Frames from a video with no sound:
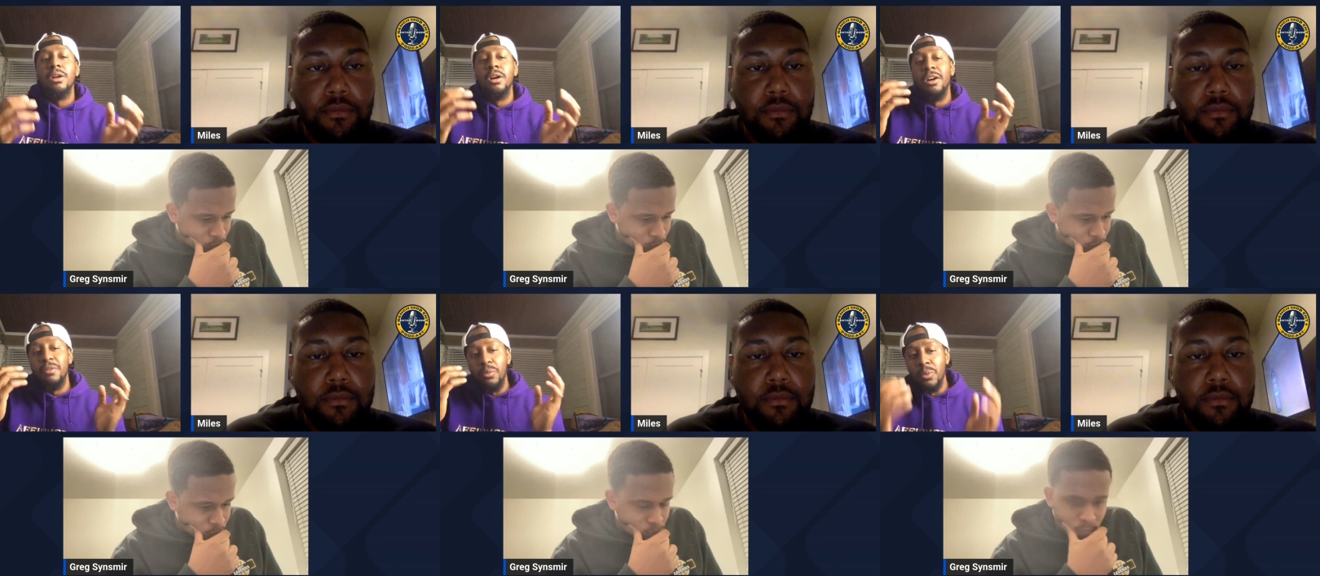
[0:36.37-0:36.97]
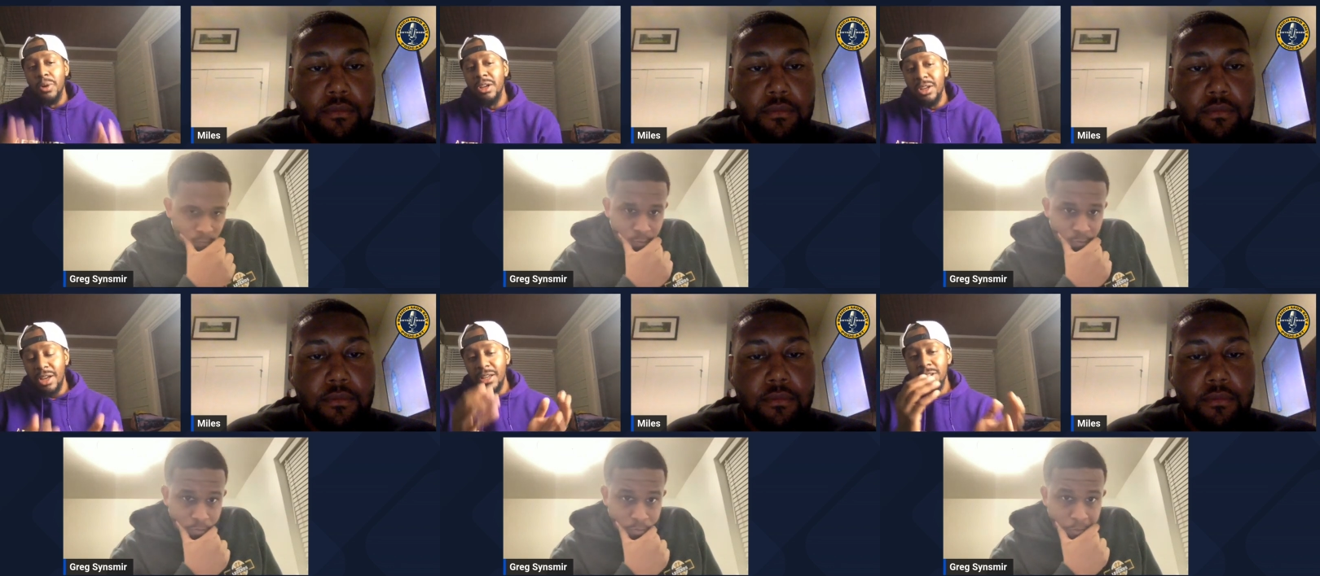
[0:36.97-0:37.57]
Speaker 1: of
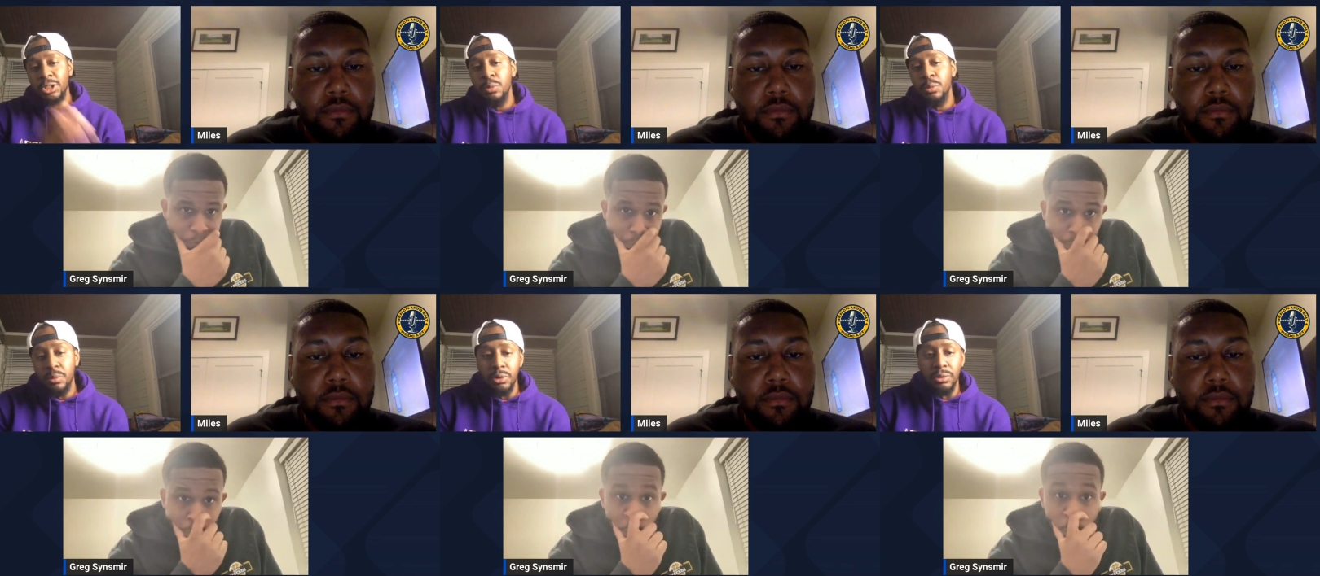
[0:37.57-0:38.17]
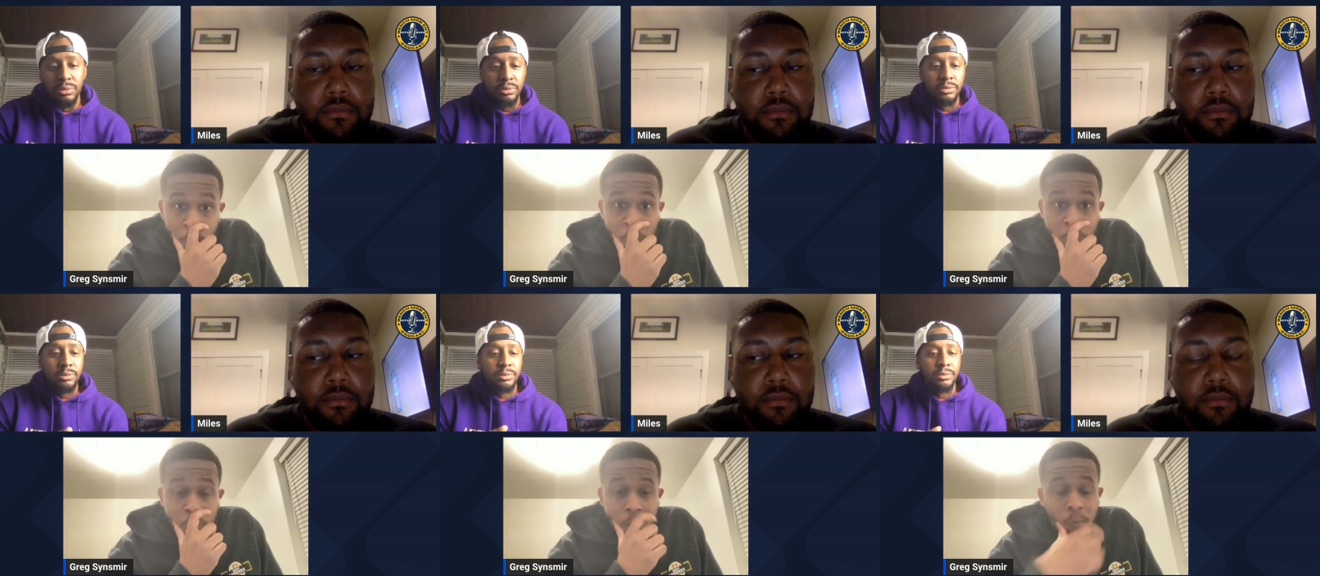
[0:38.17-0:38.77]
winning a Super Bowl?
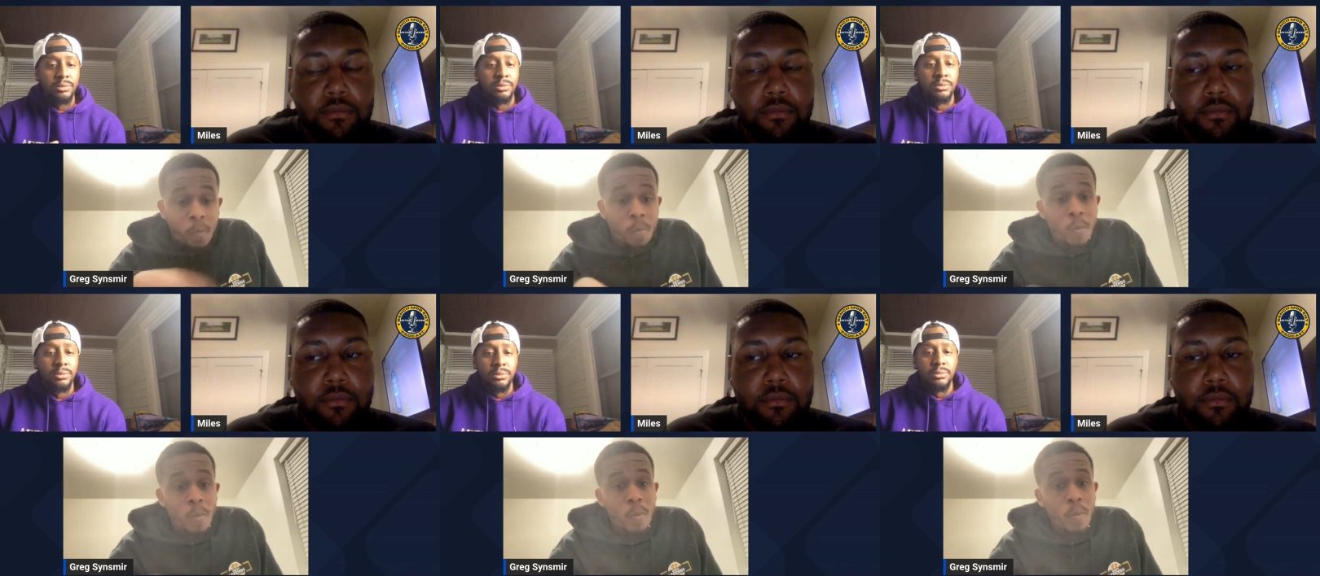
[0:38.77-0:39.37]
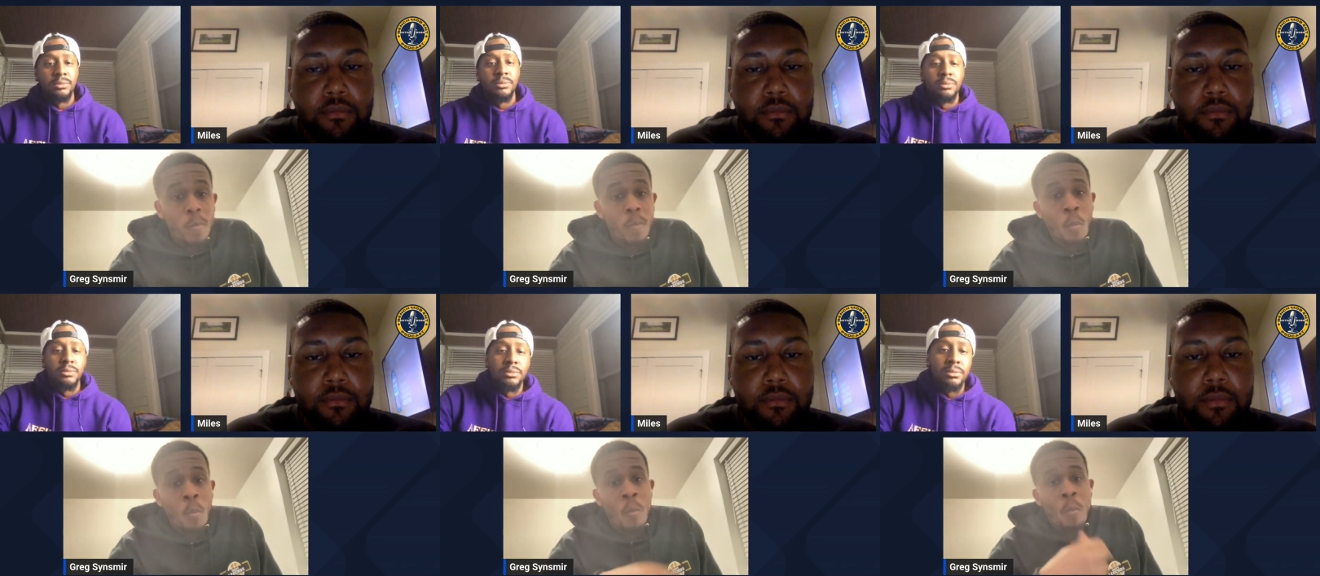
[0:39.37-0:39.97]

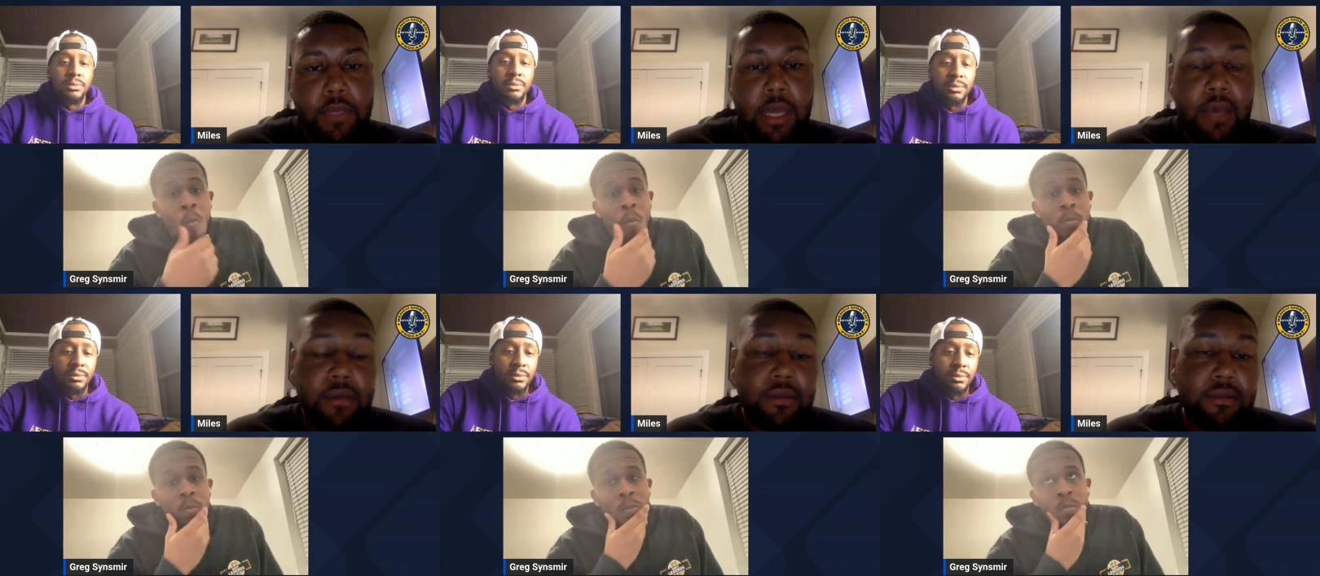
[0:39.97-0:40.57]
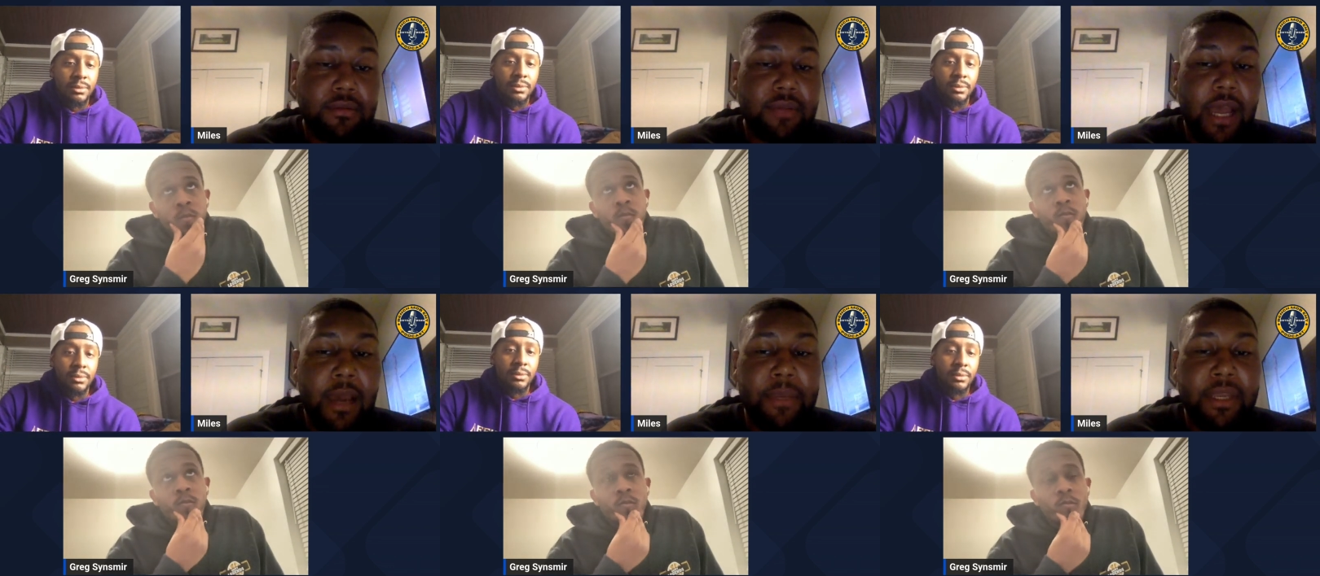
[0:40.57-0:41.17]
Speaker 2: I
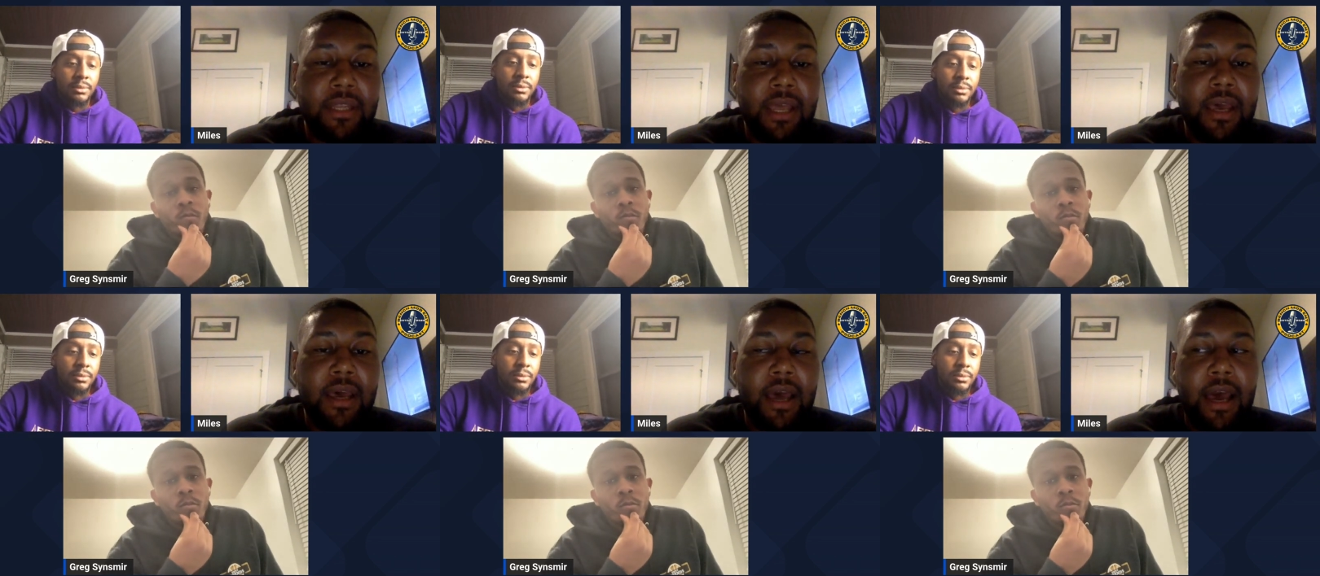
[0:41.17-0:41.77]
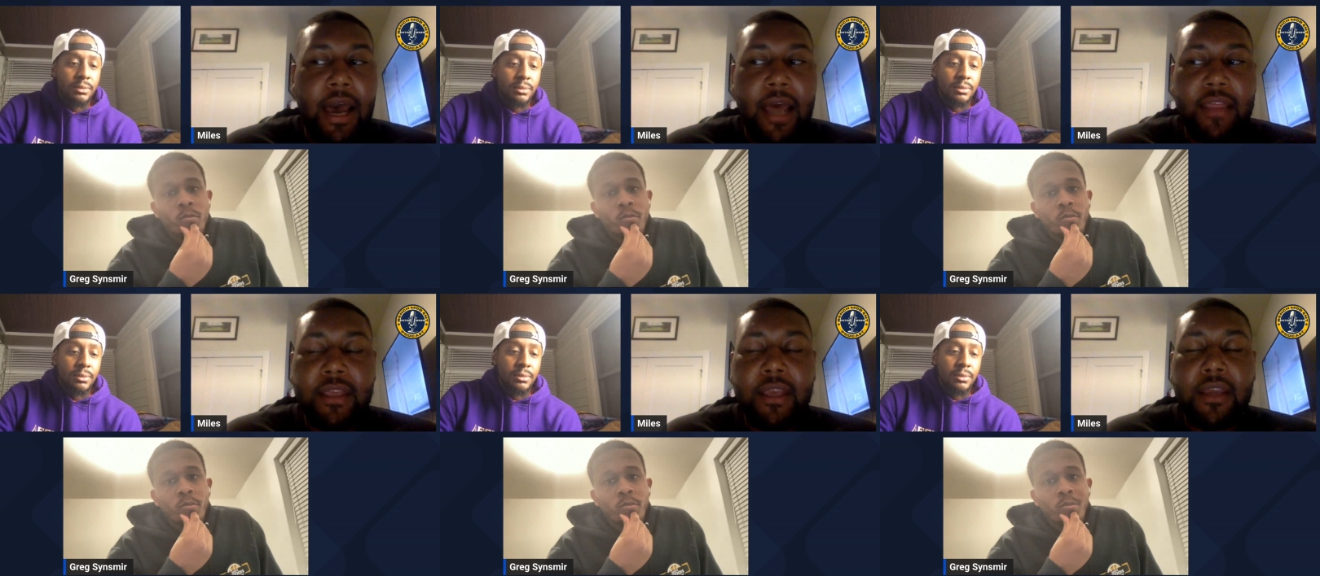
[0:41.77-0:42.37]
mean, I
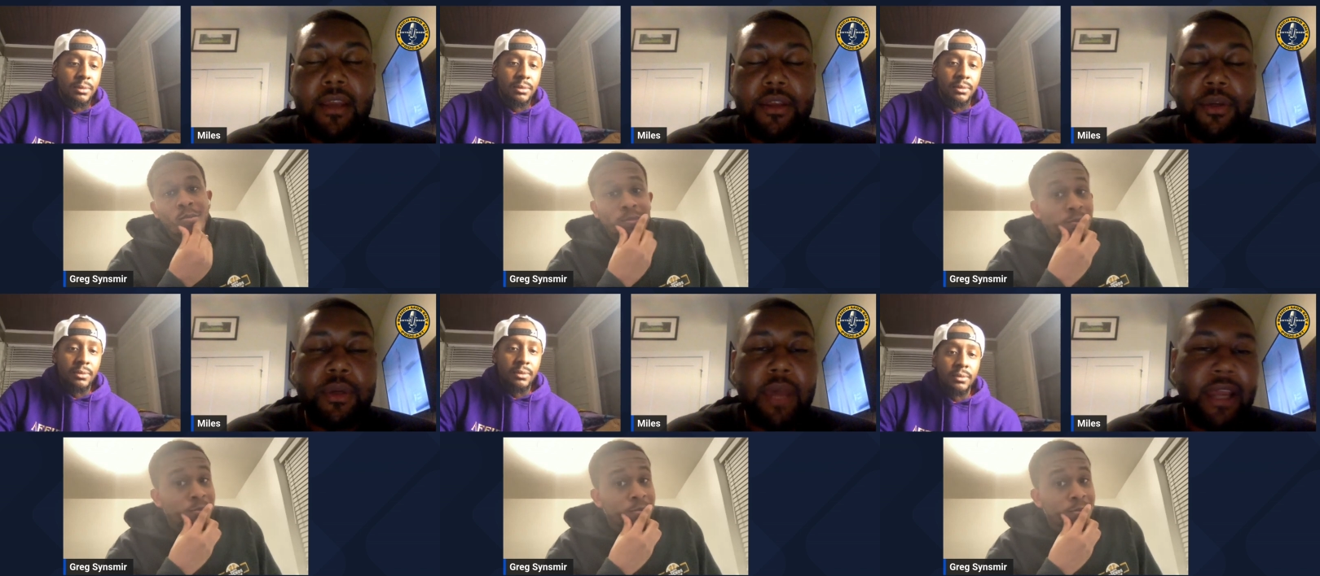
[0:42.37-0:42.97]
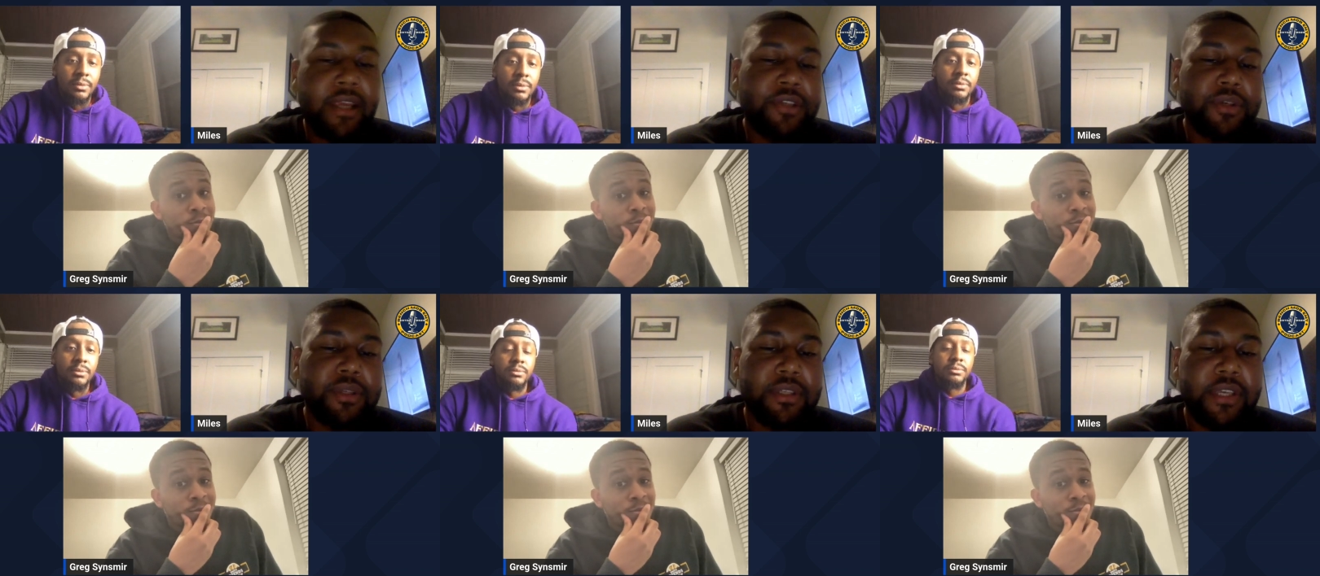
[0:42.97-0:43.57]
think you. I guess you
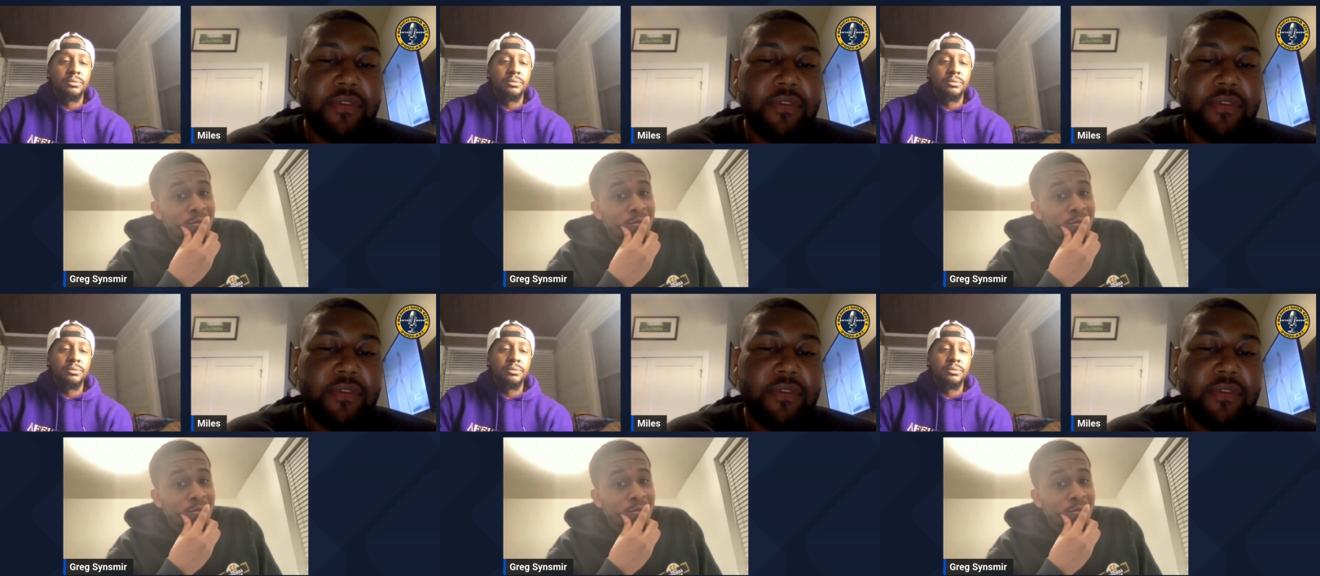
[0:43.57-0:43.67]
could see it